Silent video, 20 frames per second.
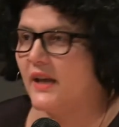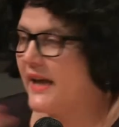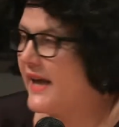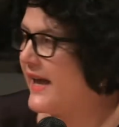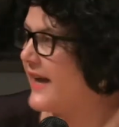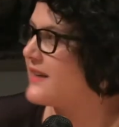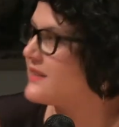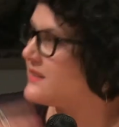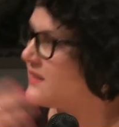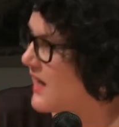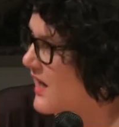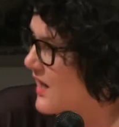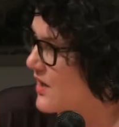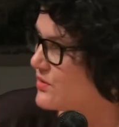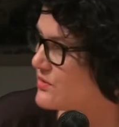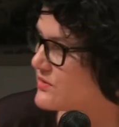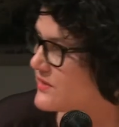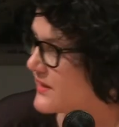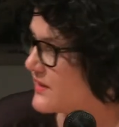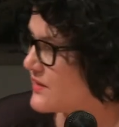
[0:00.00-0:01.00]
act
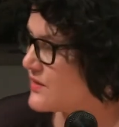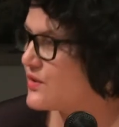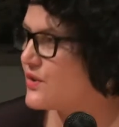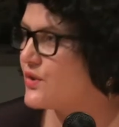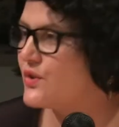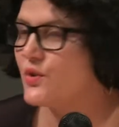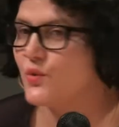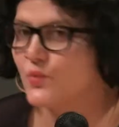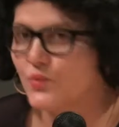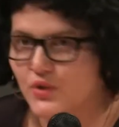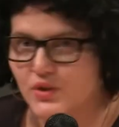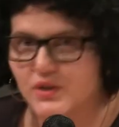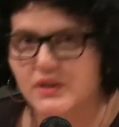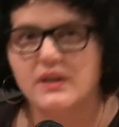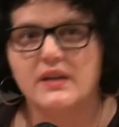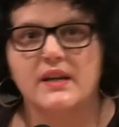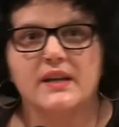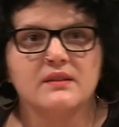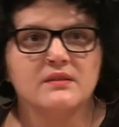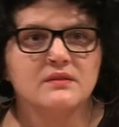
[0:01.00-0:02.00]
out and could
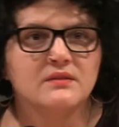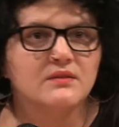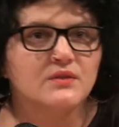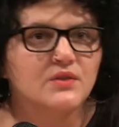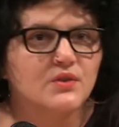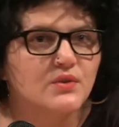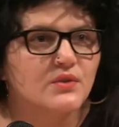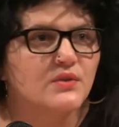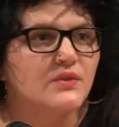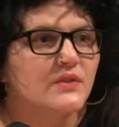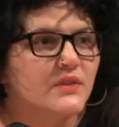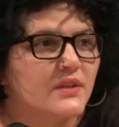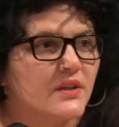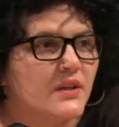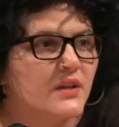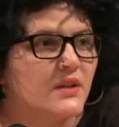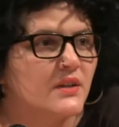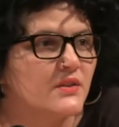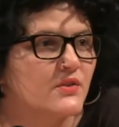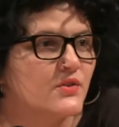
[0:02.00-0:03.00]
work and could
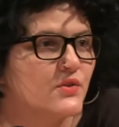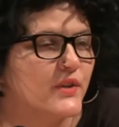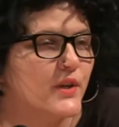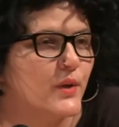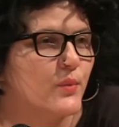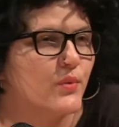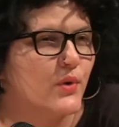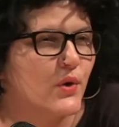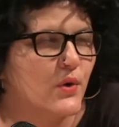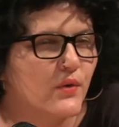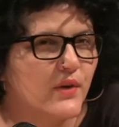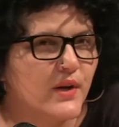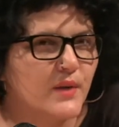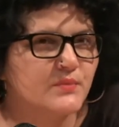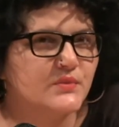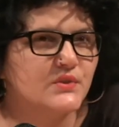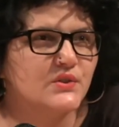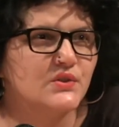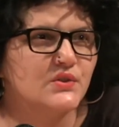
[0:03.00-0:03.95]
do their programs.